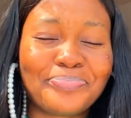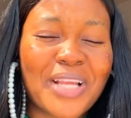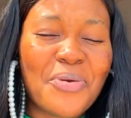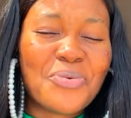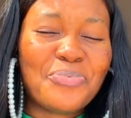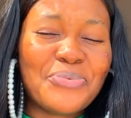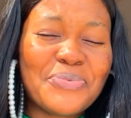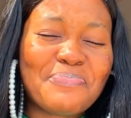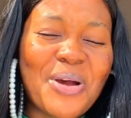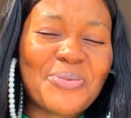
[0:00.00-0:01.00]
how you
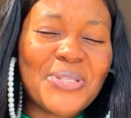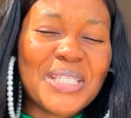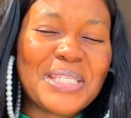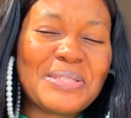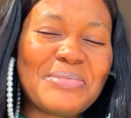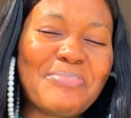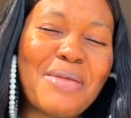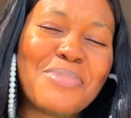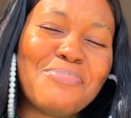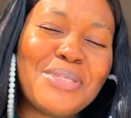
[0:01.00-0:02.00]
put mouth in my
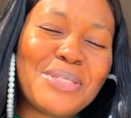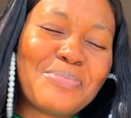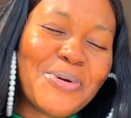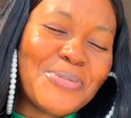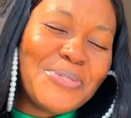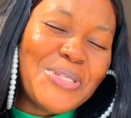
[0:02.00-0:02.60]
baby's mouth.